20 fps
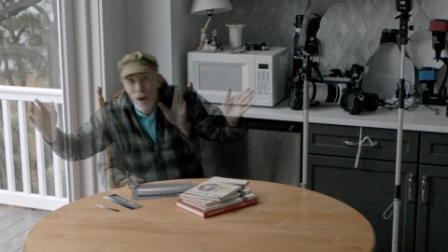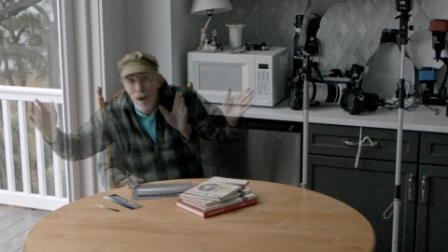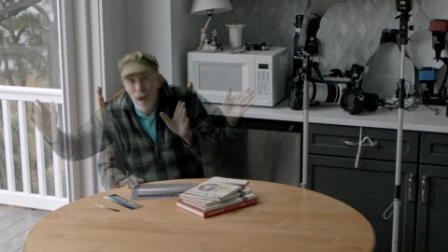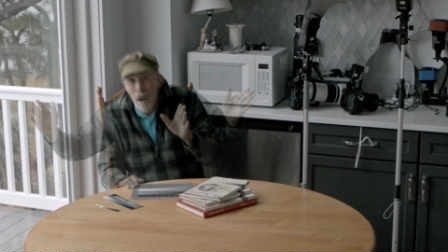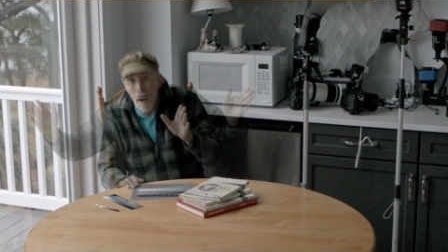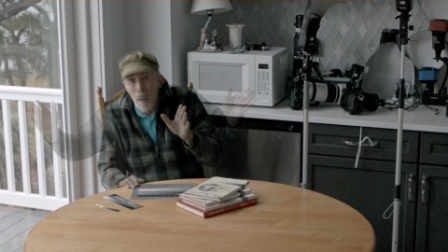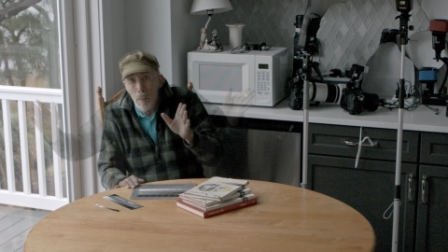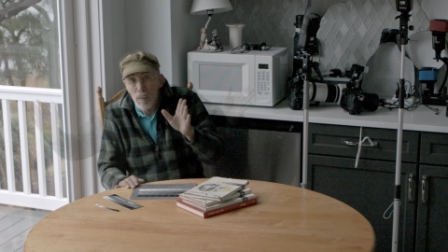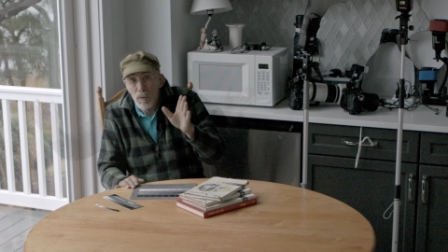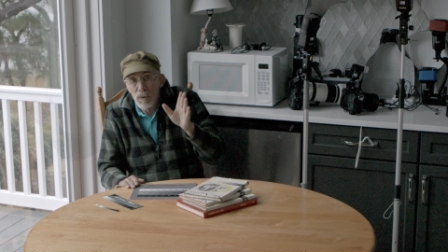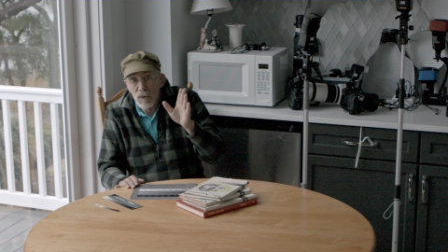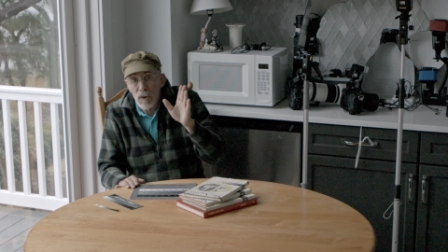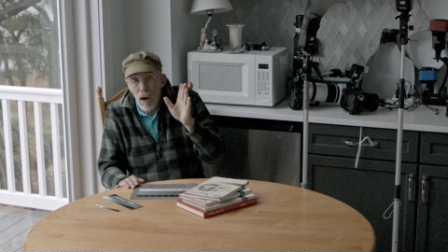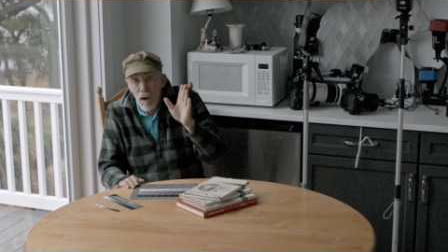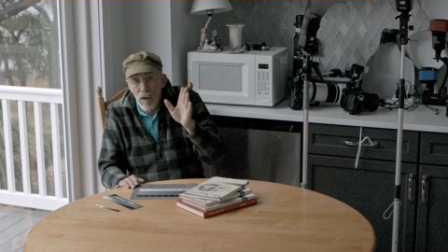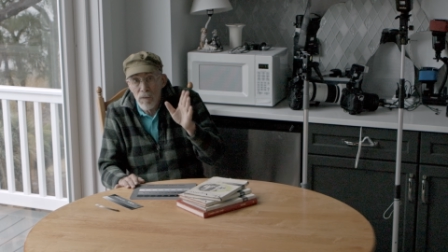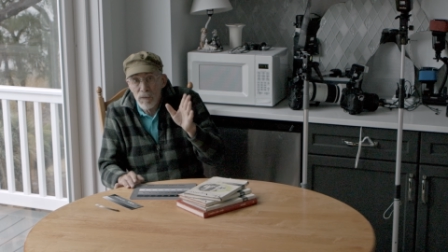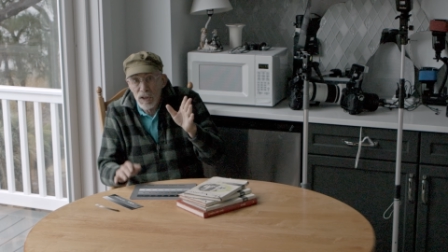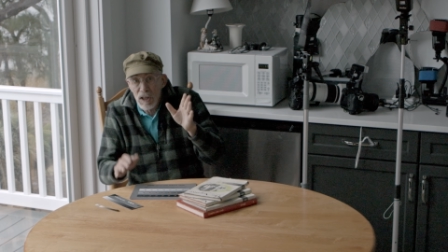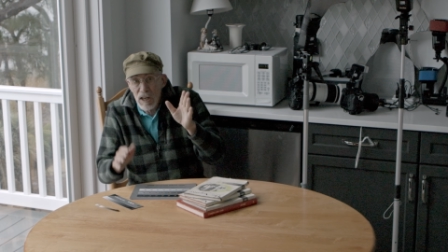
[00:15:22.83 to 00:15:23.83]
Numbers
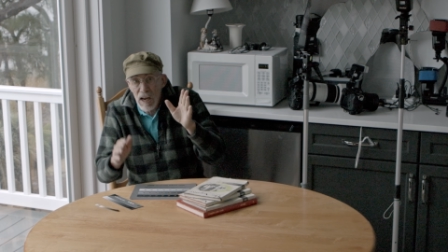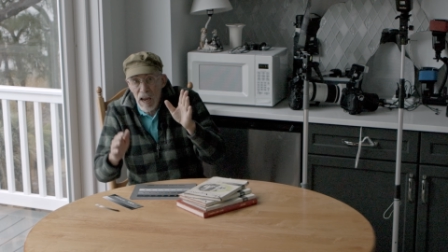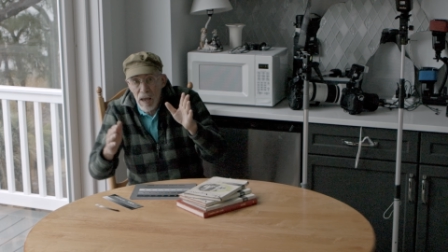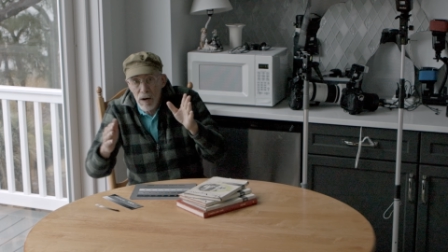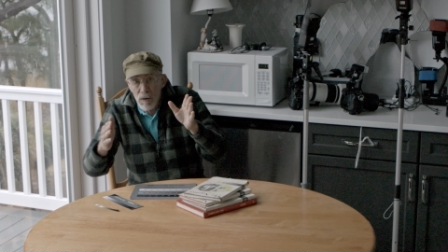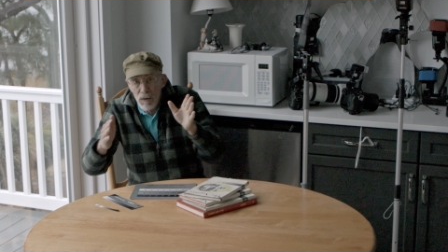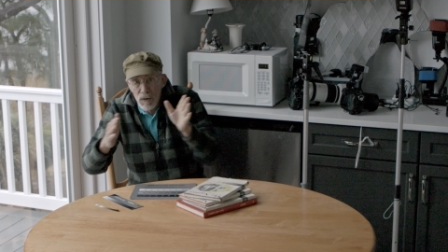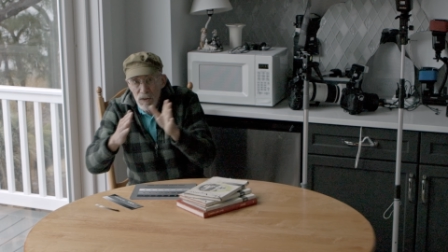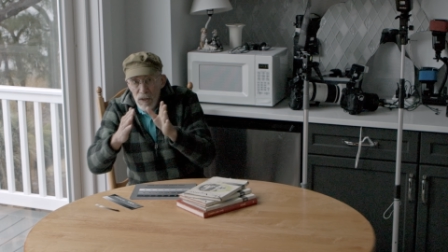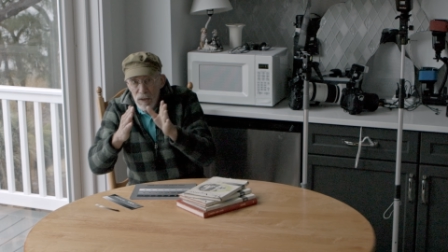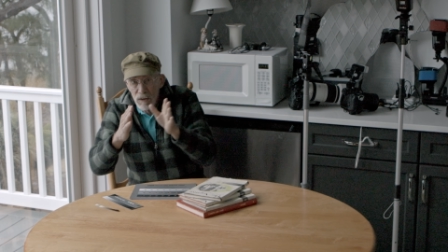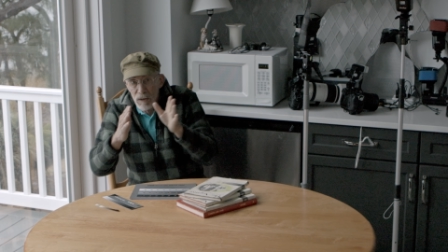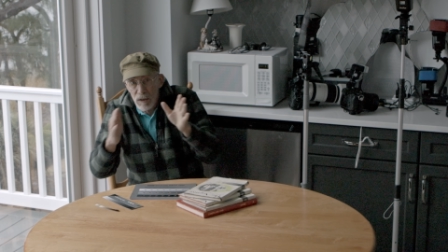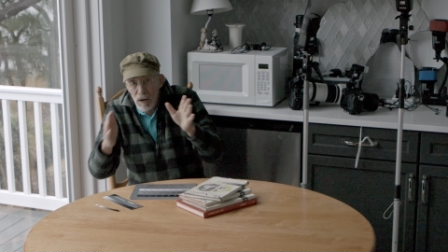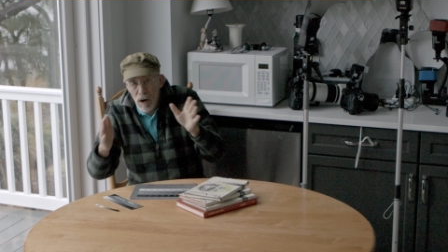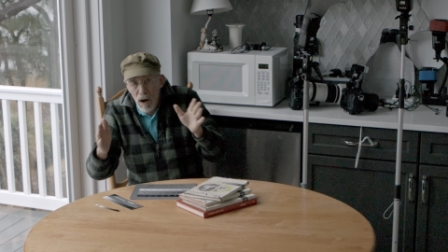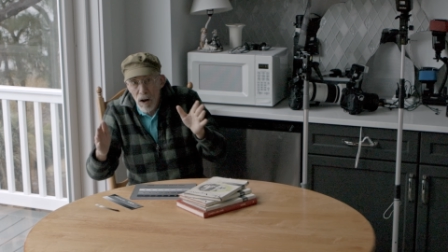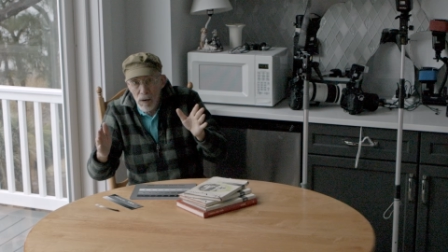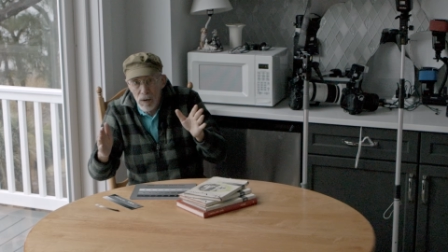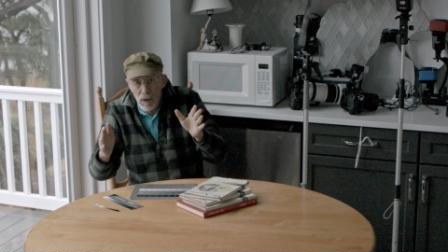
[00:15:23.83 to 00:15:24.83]
of channels in the
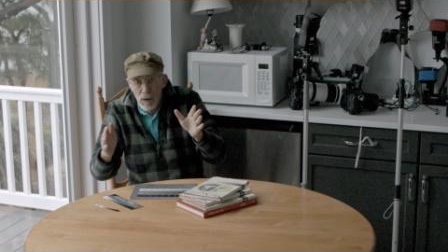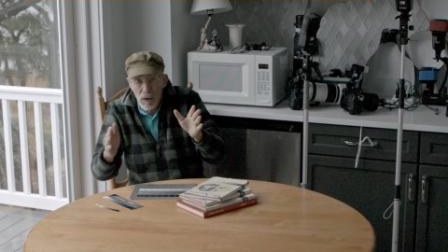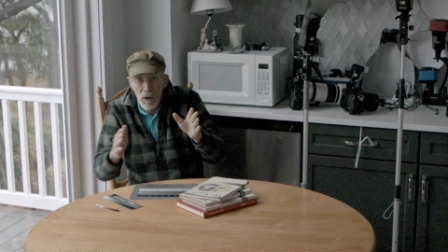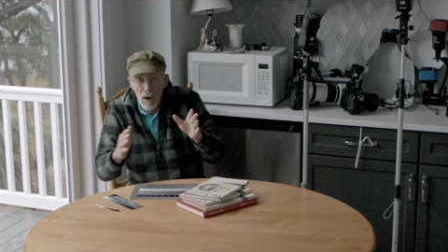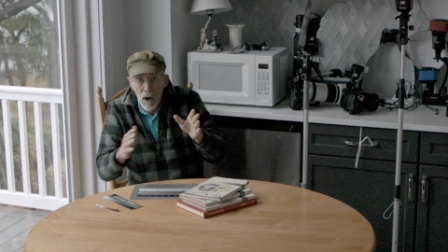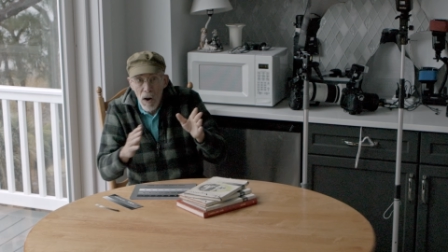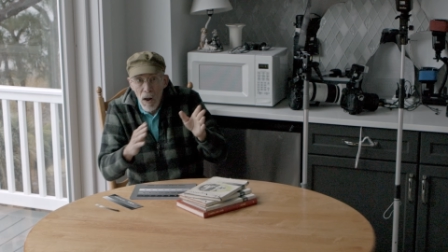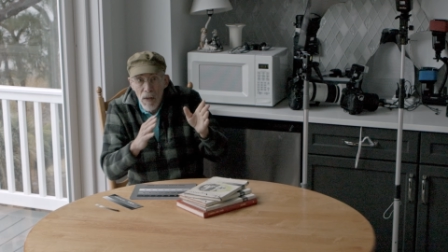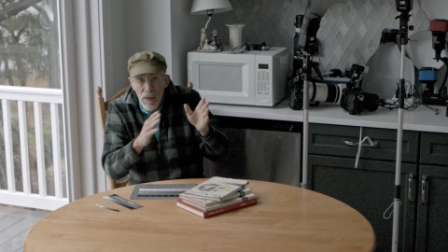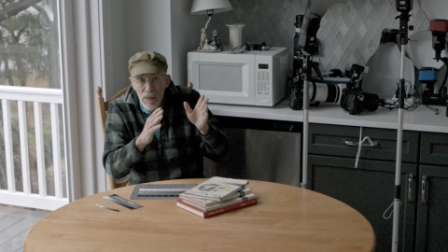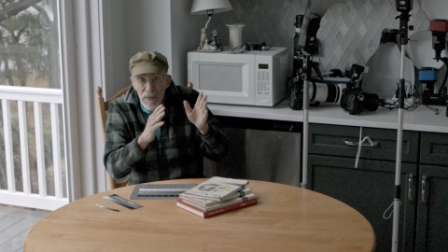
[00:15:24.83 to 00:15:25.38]
color,